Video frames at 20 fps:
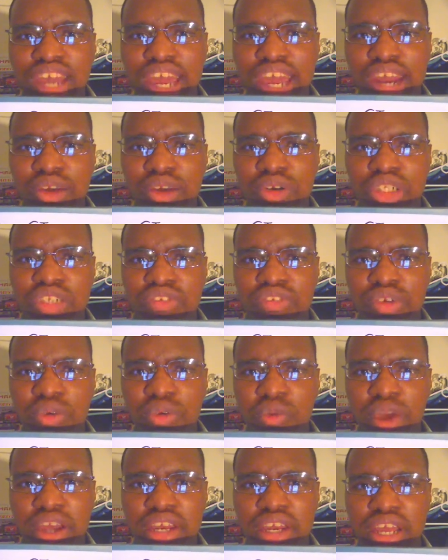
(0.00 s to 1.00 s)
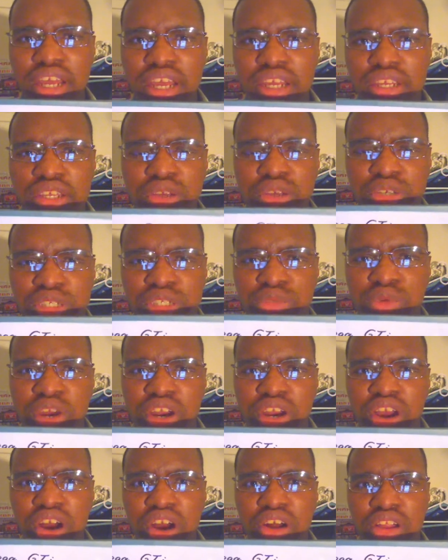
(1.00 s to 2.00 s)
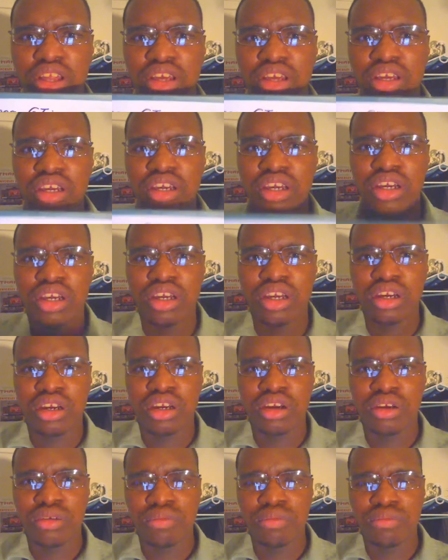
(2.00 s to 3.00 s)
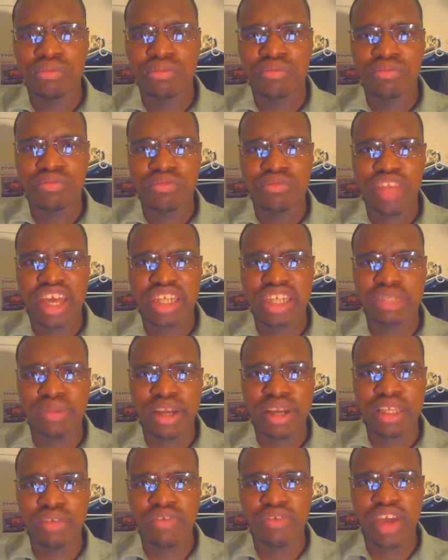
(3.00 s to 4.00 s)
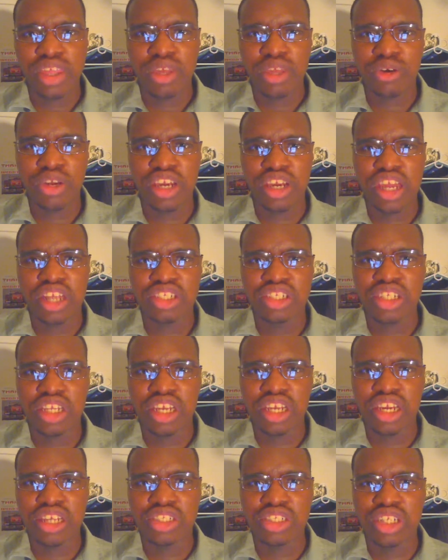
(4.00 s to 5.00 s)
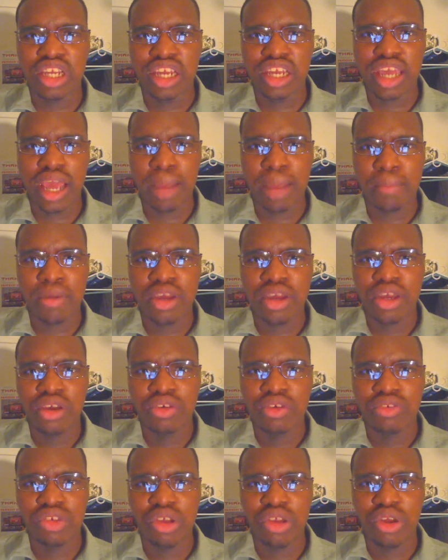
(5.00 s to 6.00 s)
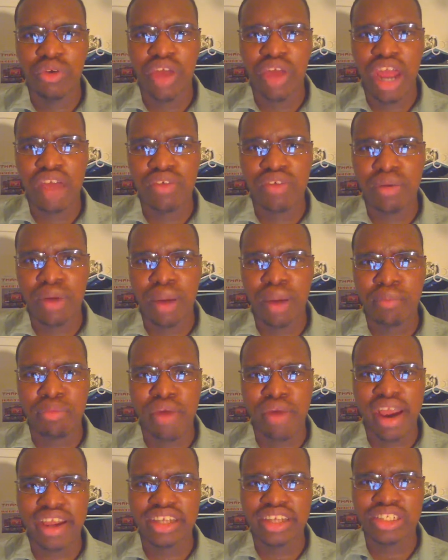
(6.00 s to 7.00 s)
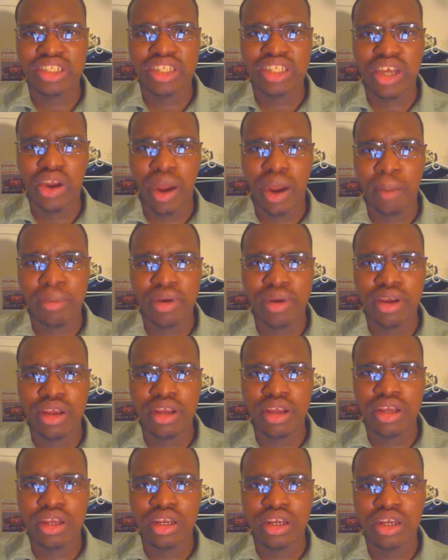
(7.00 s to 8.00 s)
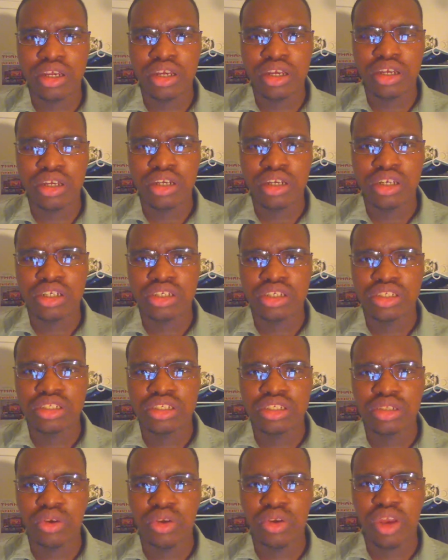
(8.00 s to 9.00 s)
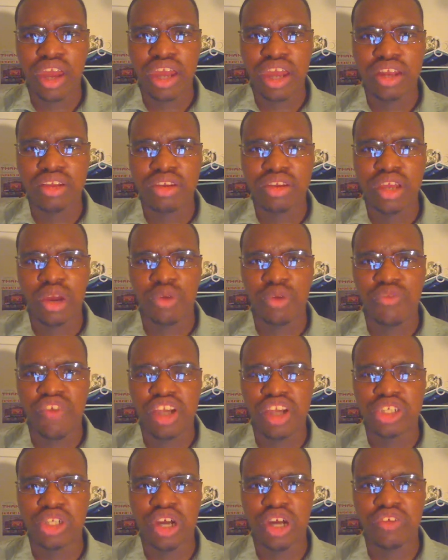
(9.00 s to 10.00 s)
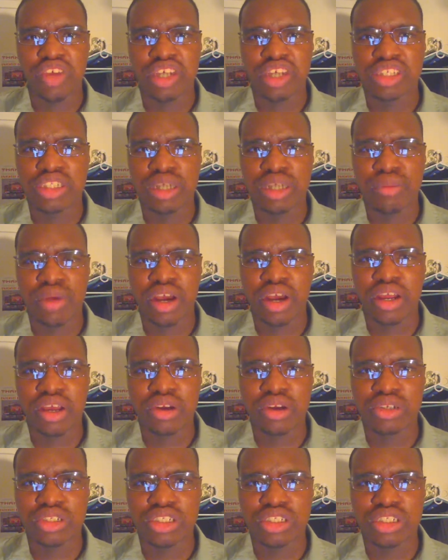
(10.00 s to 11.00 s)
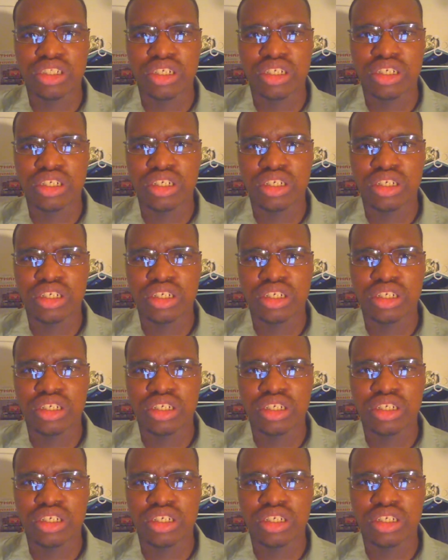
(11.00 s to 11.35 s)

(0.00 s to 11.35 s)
And of course, if you win, then you just win it all. Now, despite the fact there are heats in the game, you don't have a bracket set up. So you're not, facing off against somebody else.